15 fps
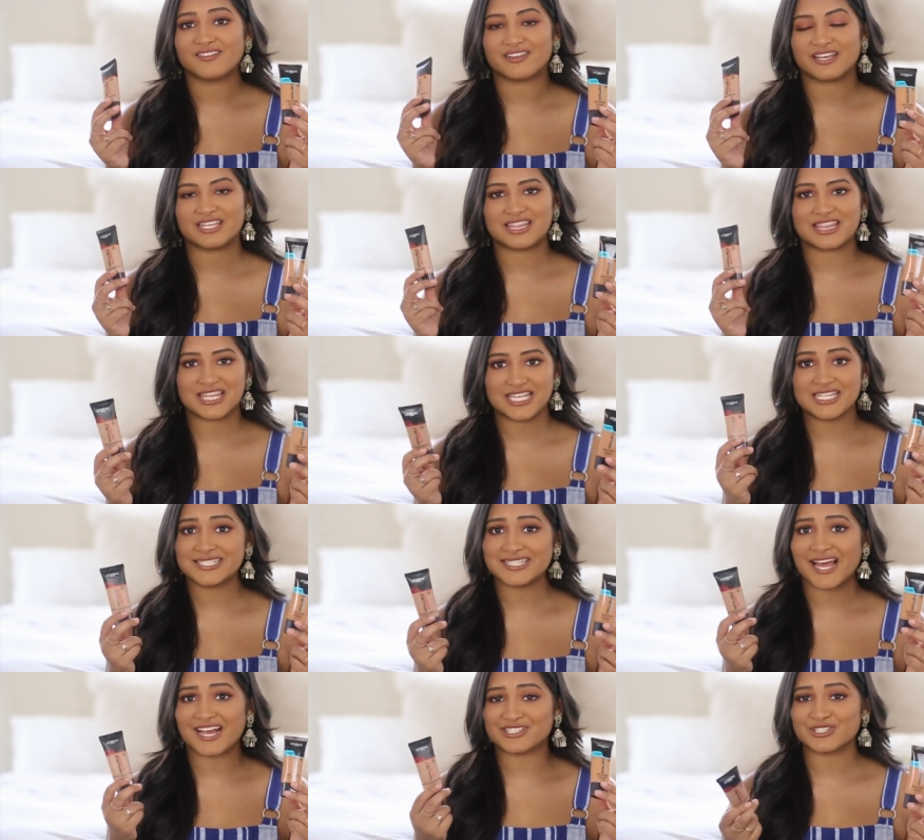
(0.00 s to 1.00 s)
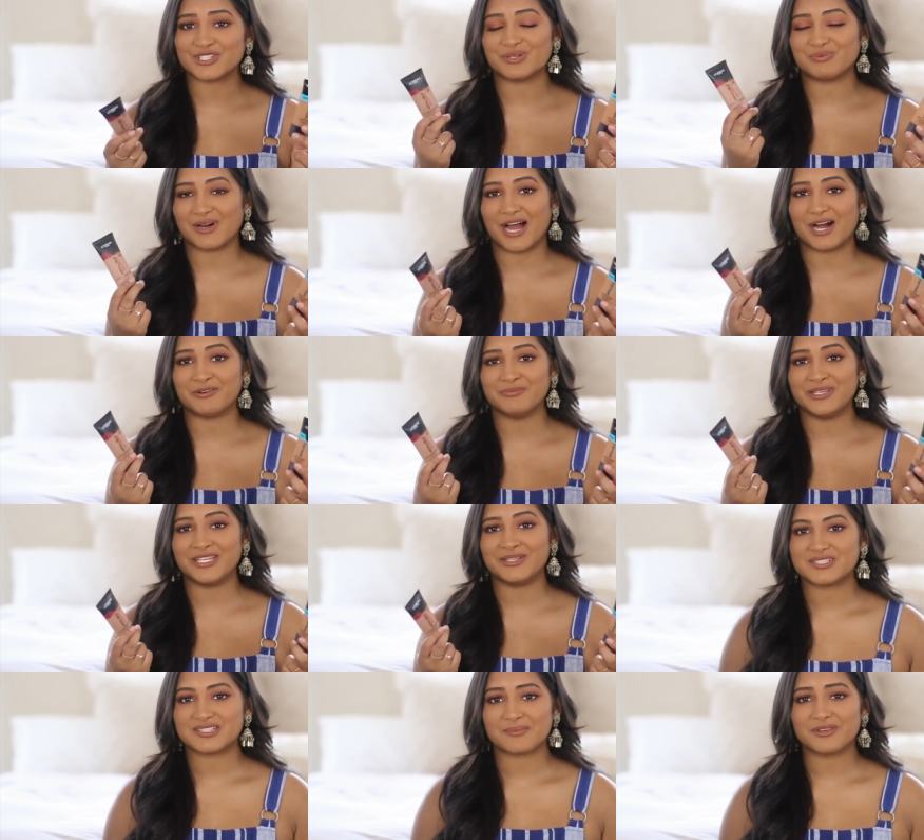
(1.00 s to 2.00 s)
Like, these actually wow
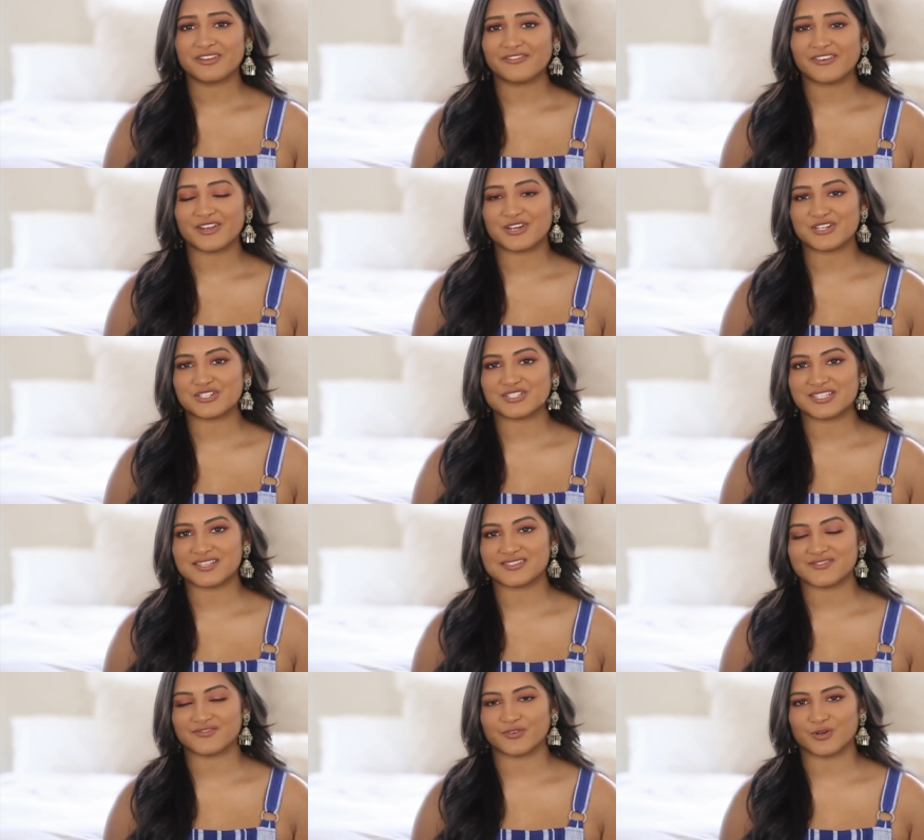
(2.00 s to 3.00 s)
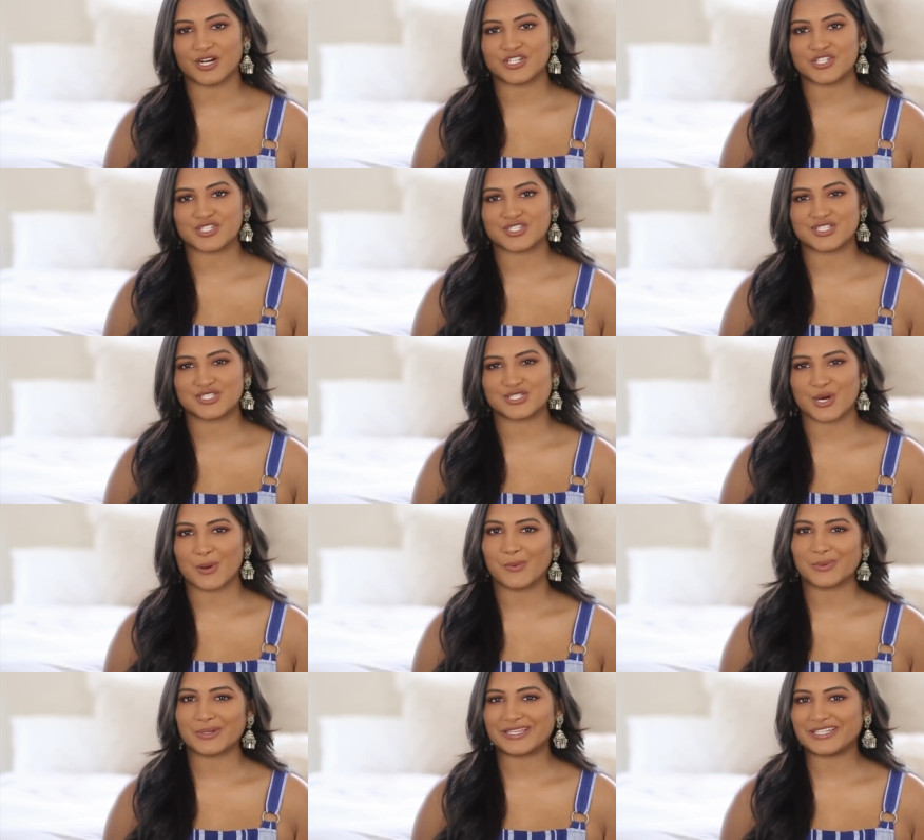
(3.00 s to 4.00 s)
me, but some of the foundations at Sephora just
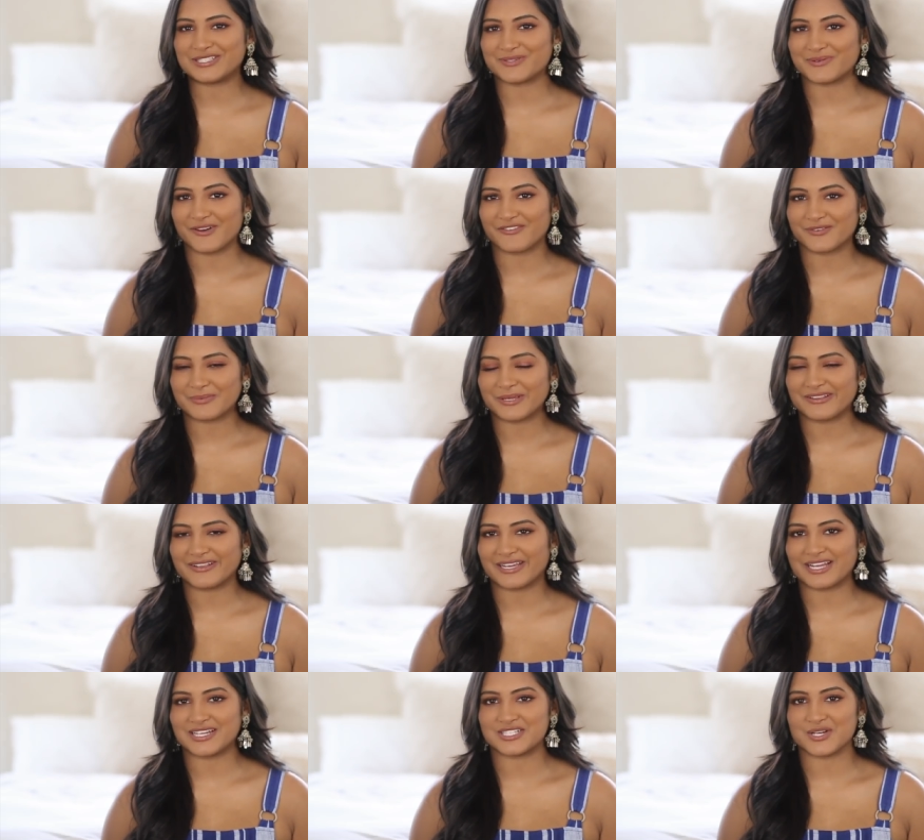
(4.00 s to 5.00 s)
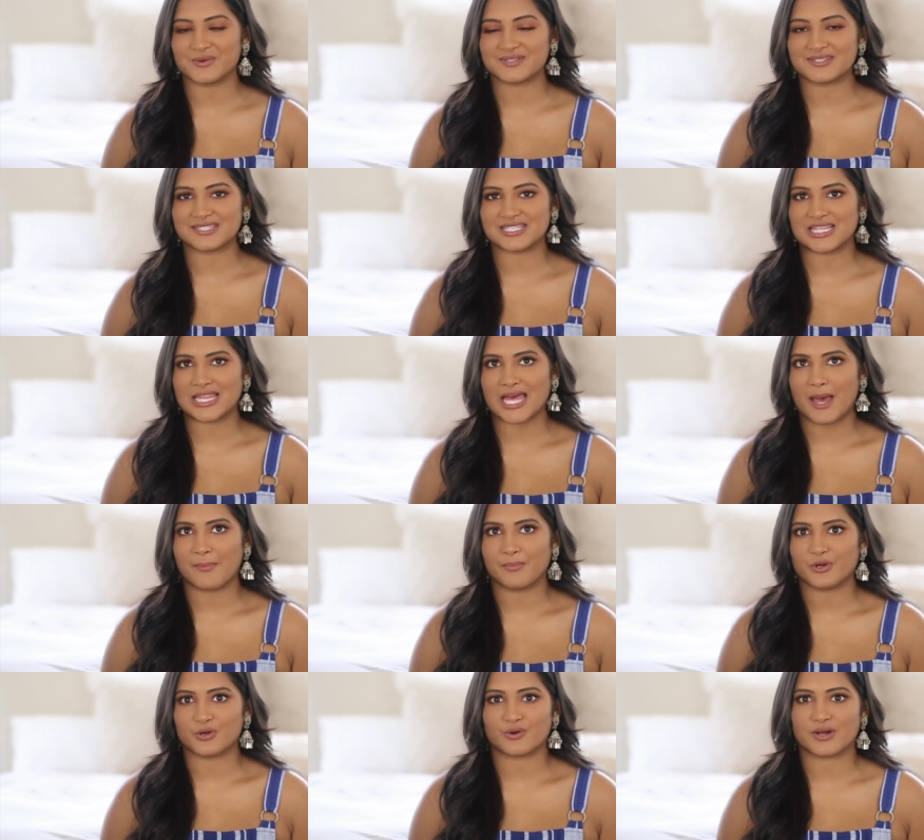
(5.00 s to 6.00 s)
don't really do it for me. Like, I don't see that
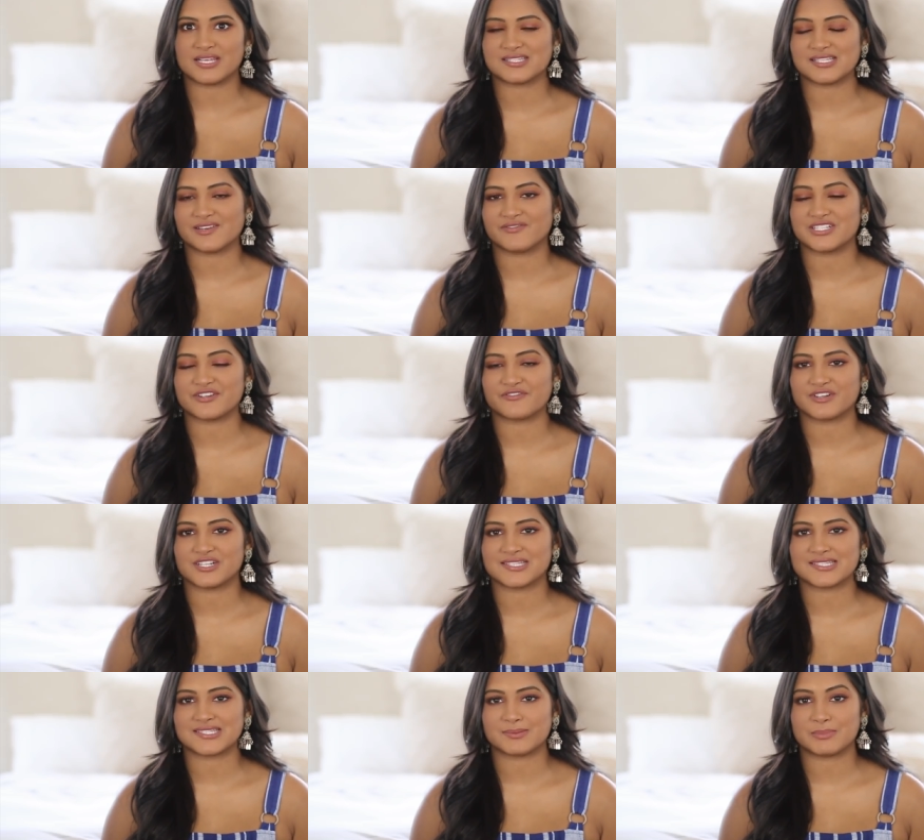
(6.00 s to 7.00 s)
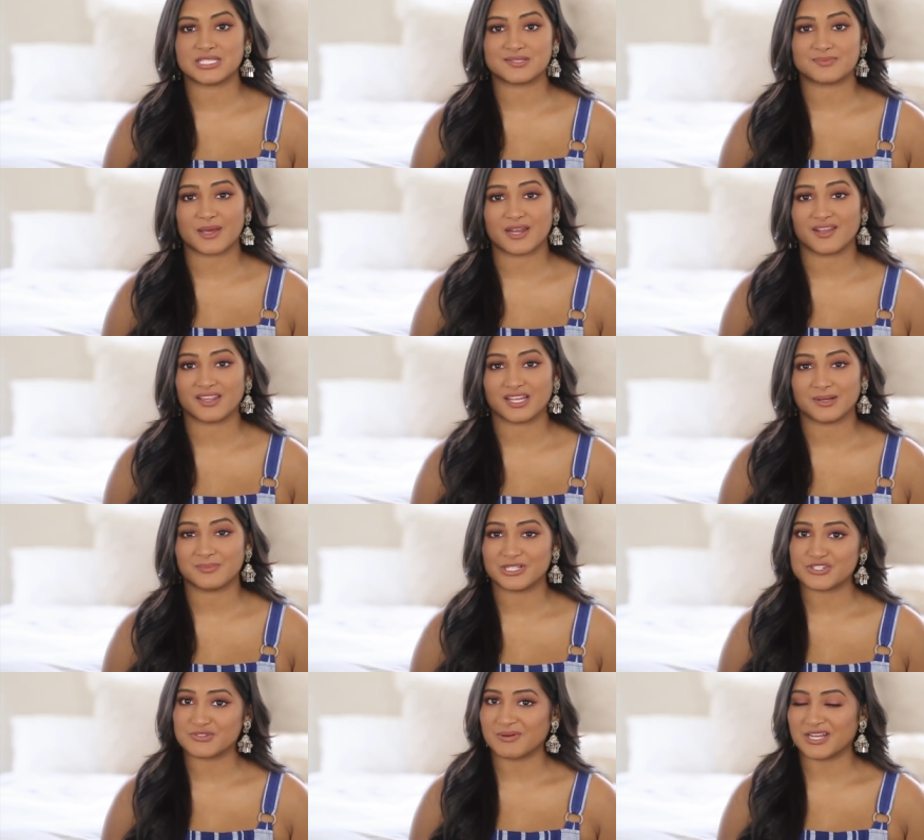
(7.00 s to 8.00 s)
crazy of a difference to be spending that
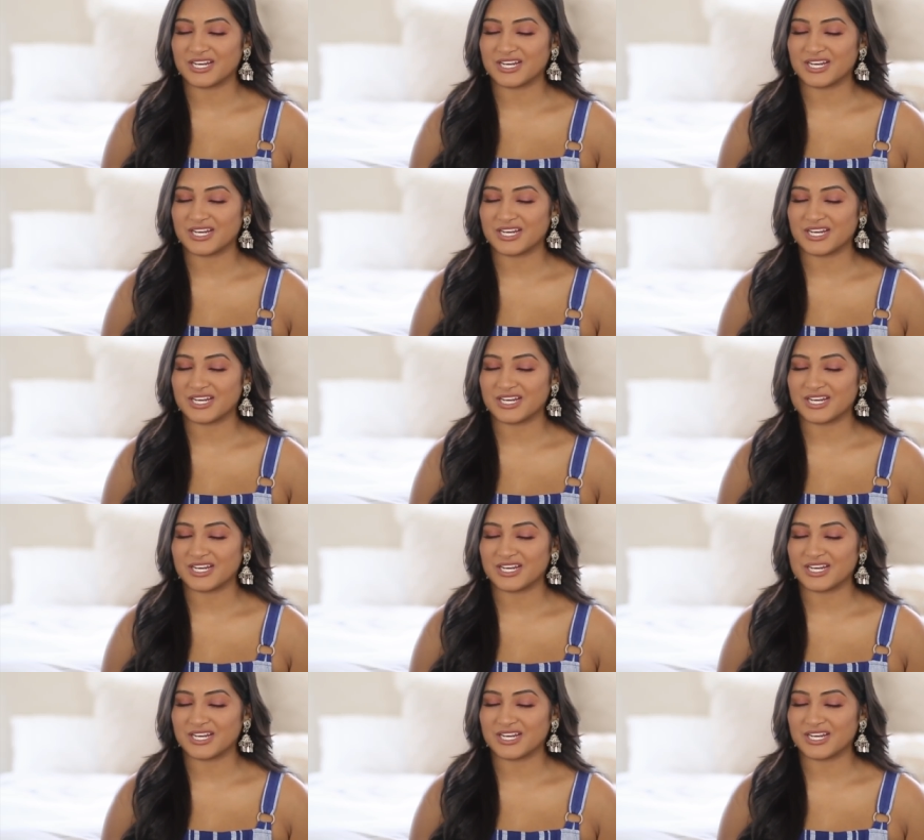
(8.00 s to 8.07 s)
much